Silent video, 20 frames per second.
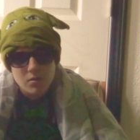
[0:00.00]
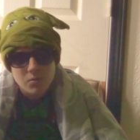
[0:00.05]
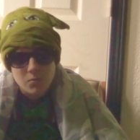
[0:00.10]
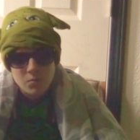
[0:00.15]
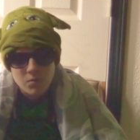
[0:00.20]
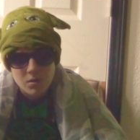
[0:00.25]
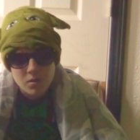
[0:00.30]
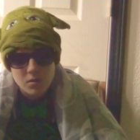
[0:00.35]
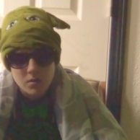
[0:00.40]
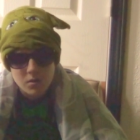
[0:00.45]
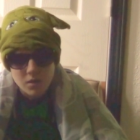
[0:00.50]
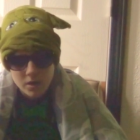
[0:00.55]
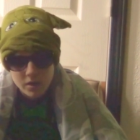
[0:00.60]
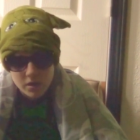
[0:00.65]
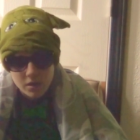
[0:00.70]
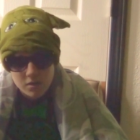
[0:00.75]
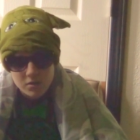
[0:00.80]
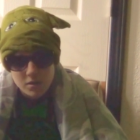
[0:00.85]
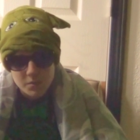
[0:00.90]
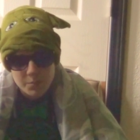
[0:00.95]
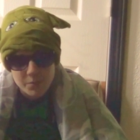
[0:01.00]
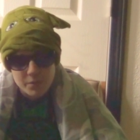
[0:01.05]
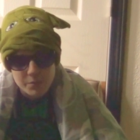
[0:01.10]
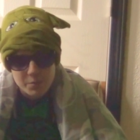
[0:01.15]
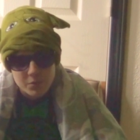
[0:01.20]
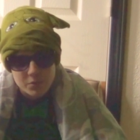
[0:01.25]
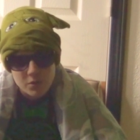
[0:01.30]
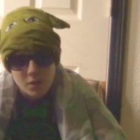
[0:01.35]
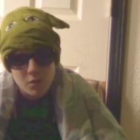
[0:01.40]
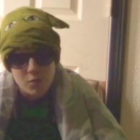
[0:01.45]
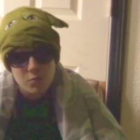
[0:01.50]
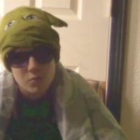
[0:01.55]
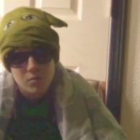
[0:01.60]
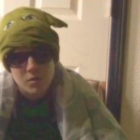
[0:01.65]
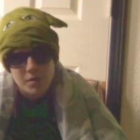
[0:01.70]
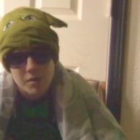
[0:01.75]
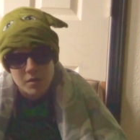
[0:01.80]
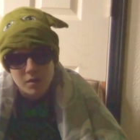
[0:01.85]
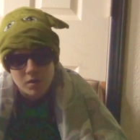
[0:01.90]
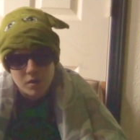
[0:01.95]
Well, I can't let people know who
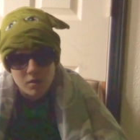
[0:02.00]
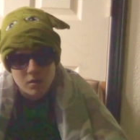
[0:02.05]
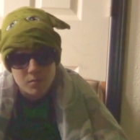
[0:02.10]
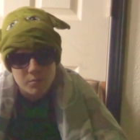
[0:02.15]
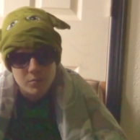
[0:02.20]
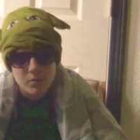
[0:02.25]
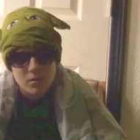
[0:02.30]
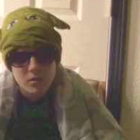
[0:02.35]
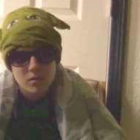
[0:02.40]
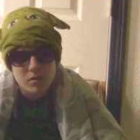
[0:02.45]
I am.